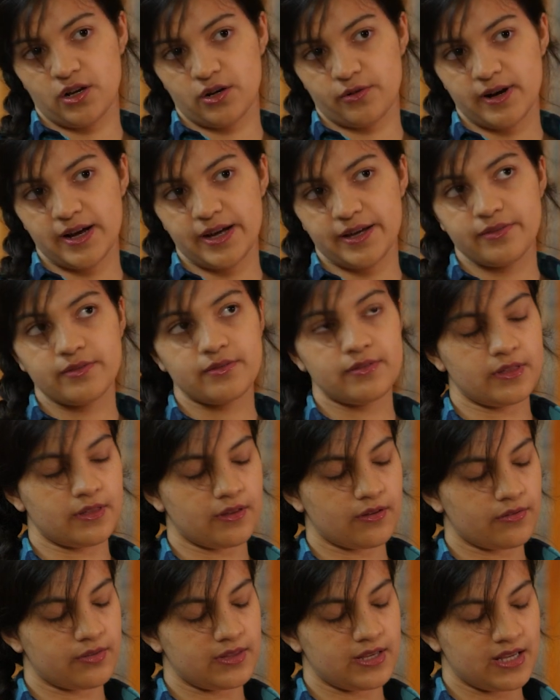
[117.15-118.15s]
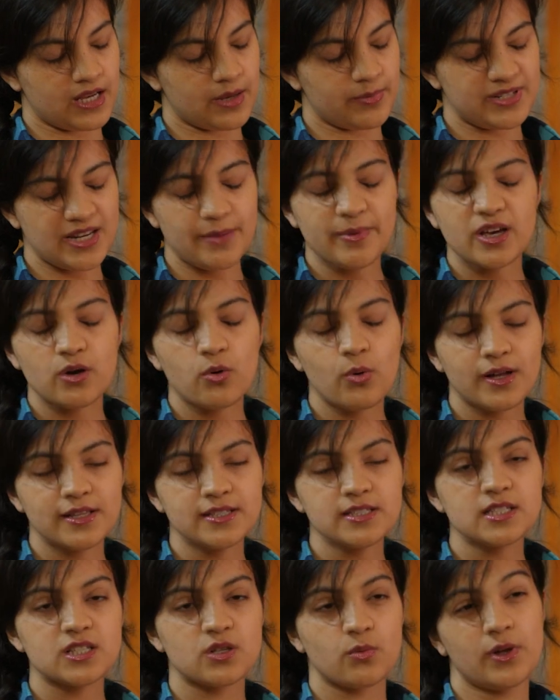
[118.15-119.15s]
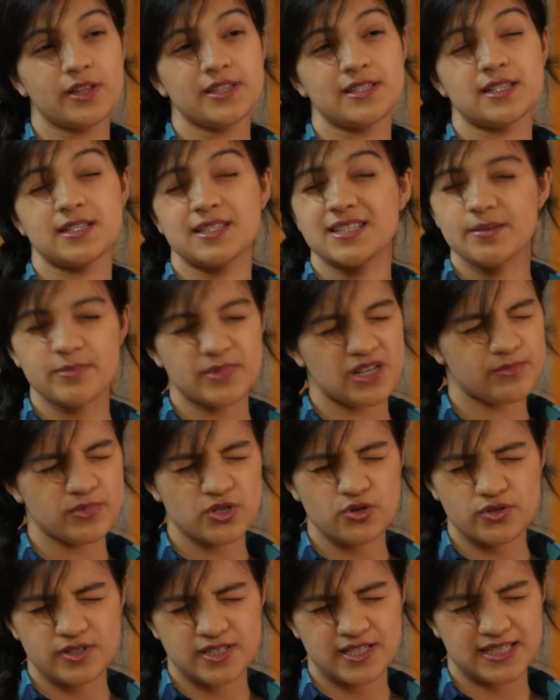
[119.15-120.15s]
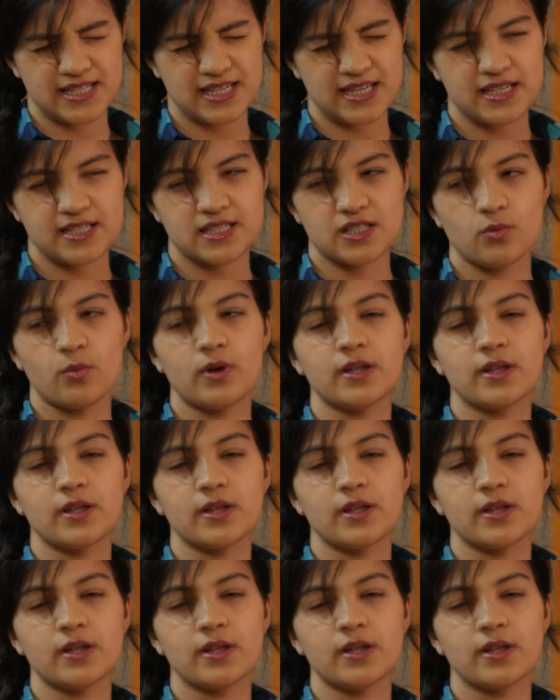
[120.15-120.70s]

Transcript: cholerae, the, the epidemic ones, the ones that sometimes cause disease,